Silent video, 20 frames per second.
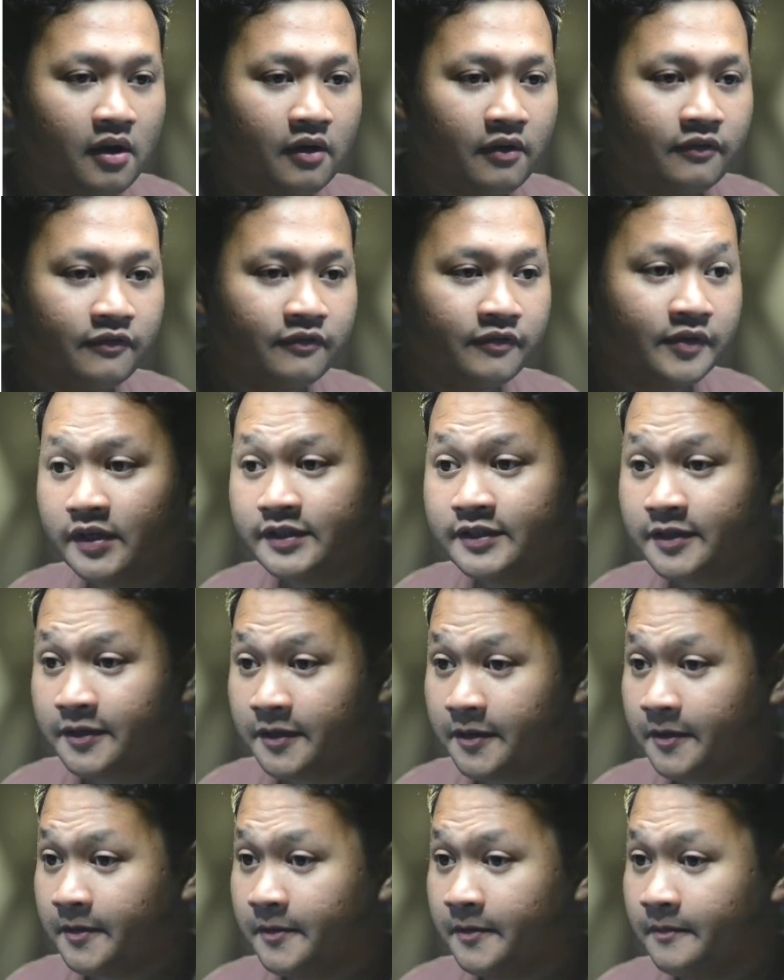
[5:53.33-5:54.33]

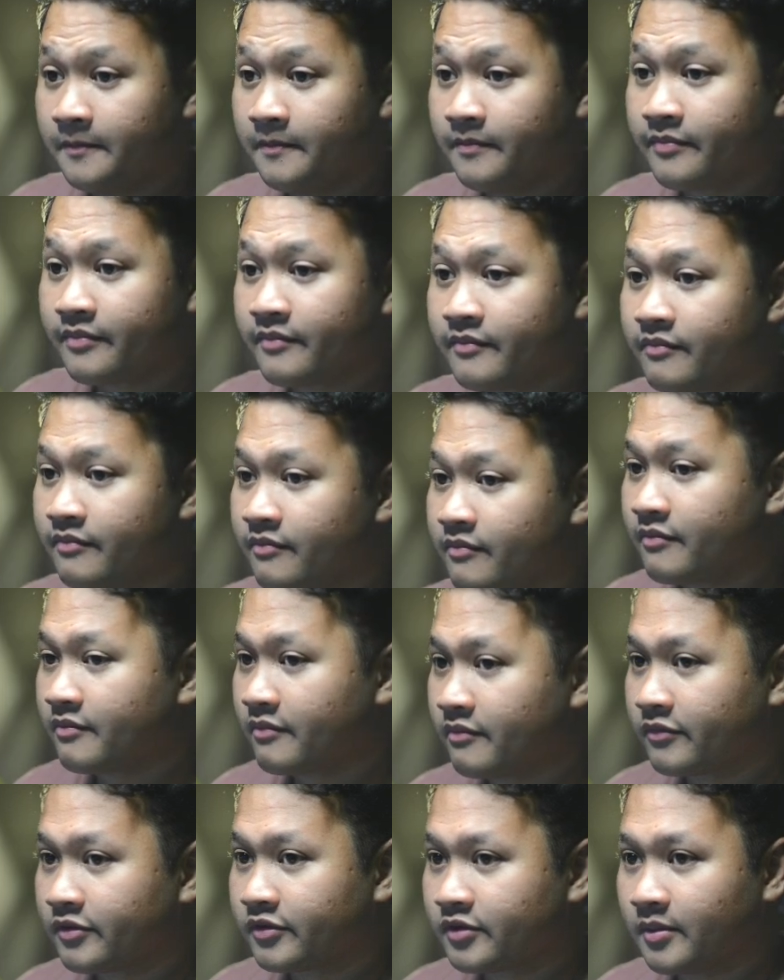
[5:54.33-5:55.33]
Vertical,
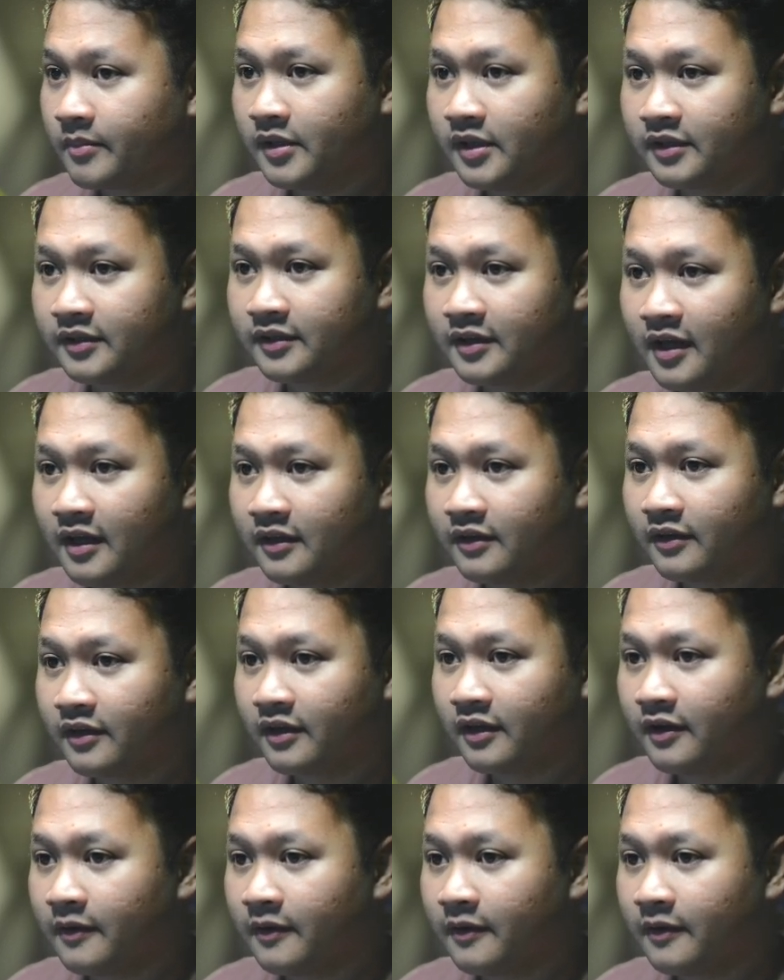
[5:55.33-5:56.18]
something like that. Okay.